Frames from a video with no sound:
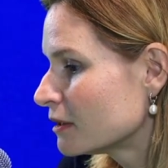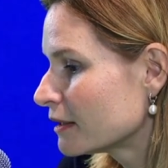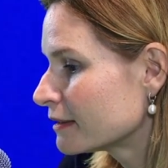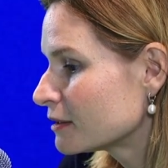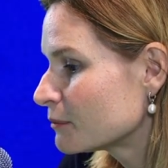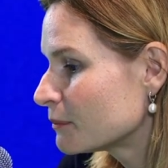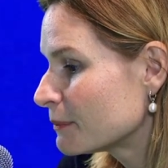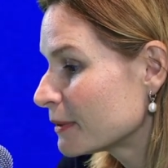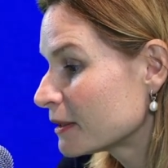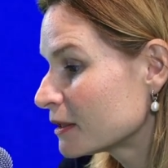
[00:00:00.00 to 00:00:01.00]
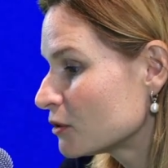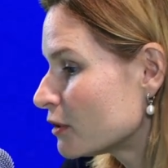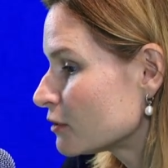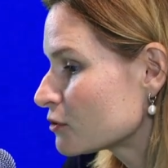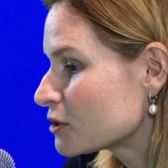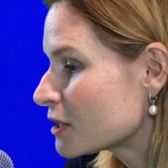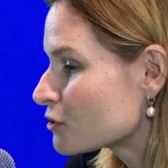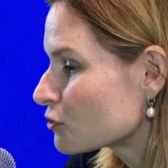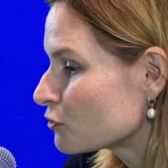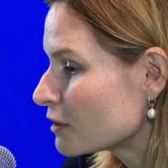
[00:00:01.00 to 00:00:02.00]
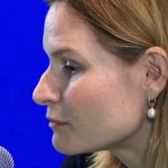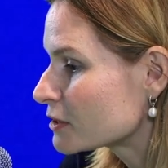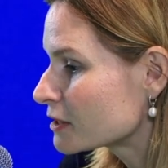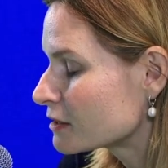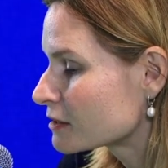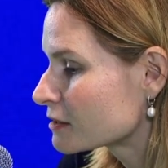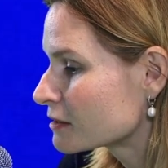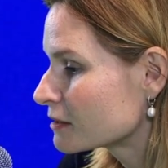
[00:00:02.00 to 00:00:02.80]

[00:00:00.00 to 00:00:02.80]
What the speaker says: and that people like you are not changing to number 6.